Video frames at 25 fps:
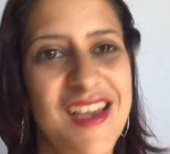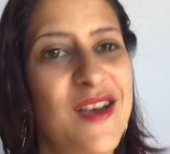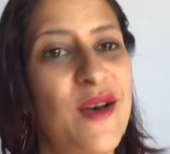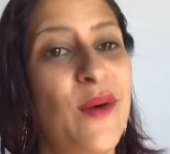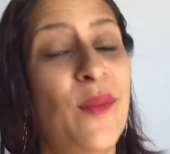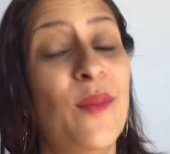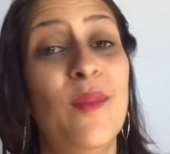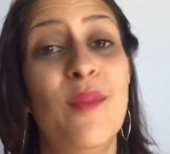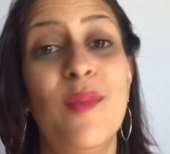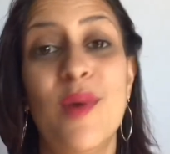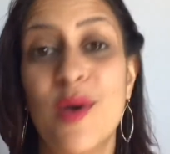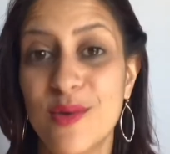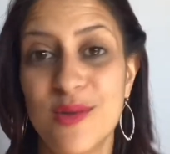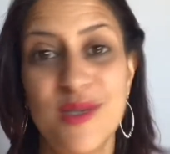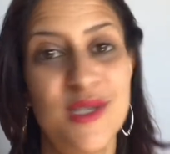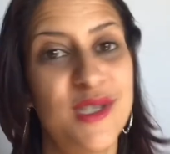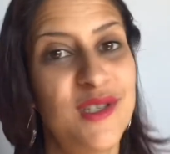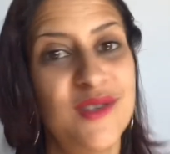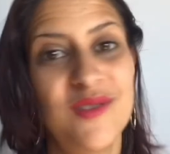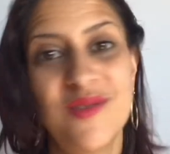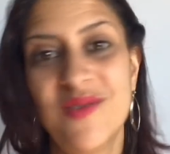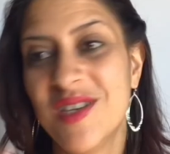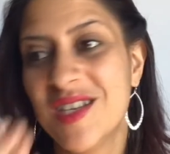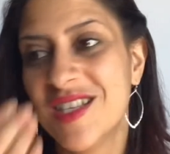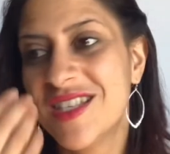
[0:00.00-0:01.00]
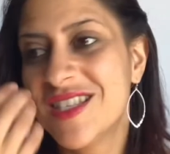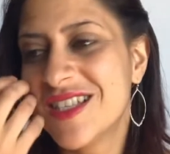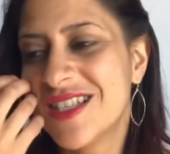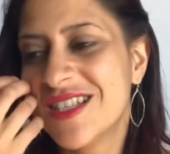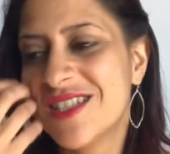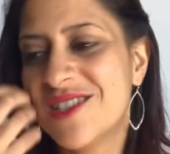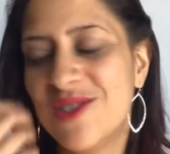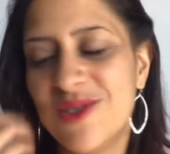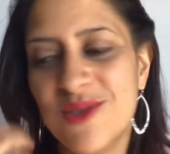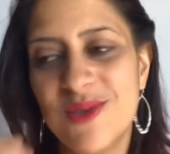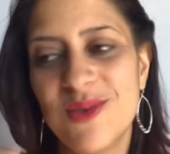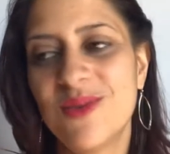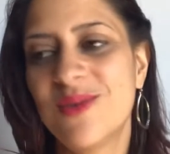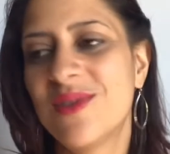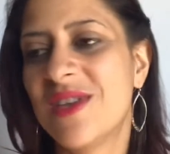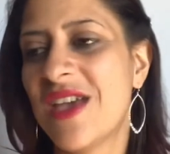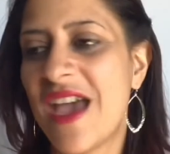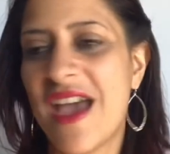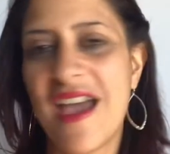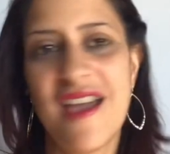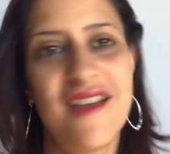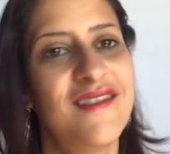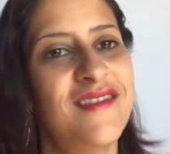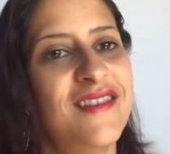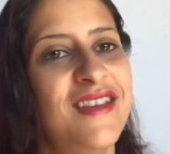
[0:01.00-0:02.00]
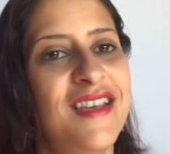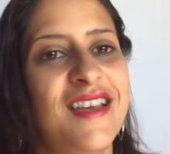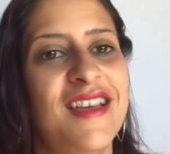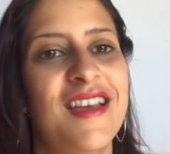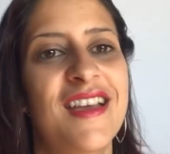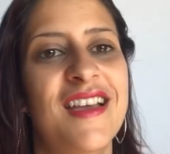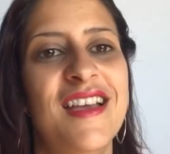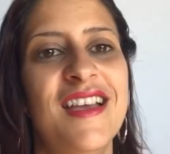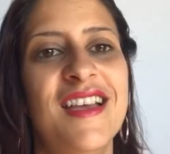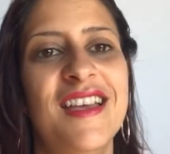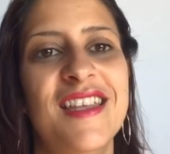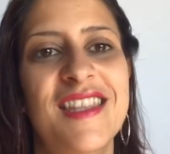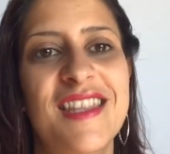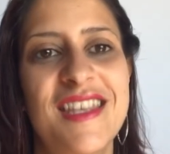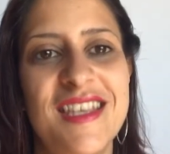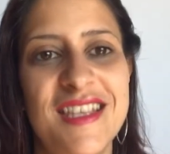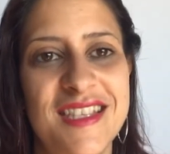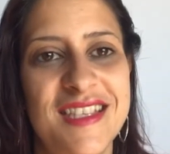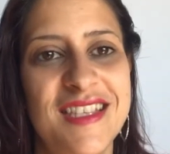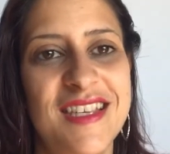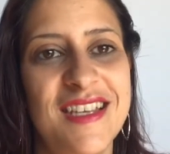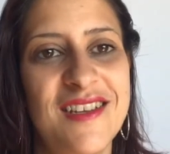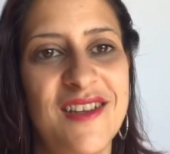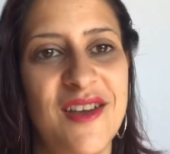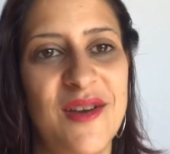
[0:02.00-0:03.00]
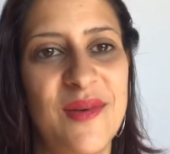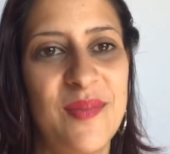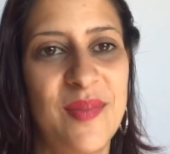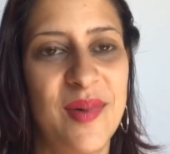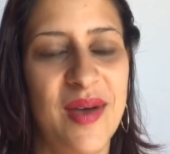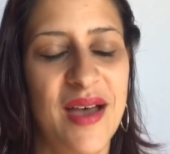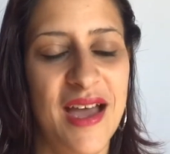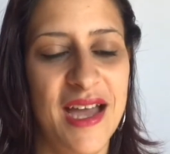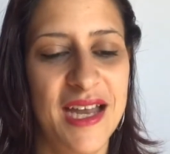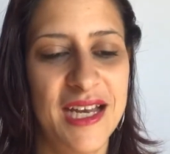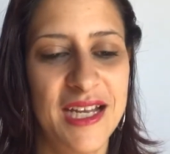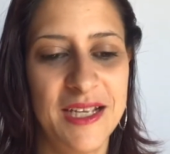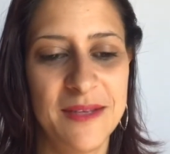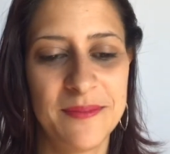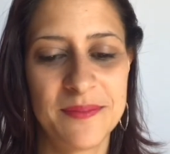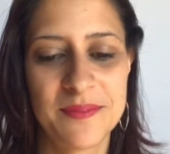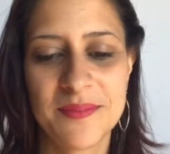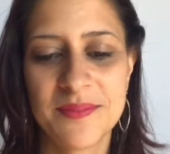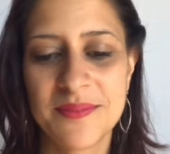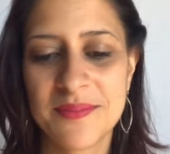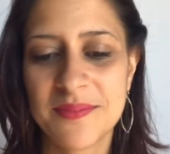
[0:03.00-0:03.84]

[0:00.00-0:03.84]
Most of us do carry this in our body.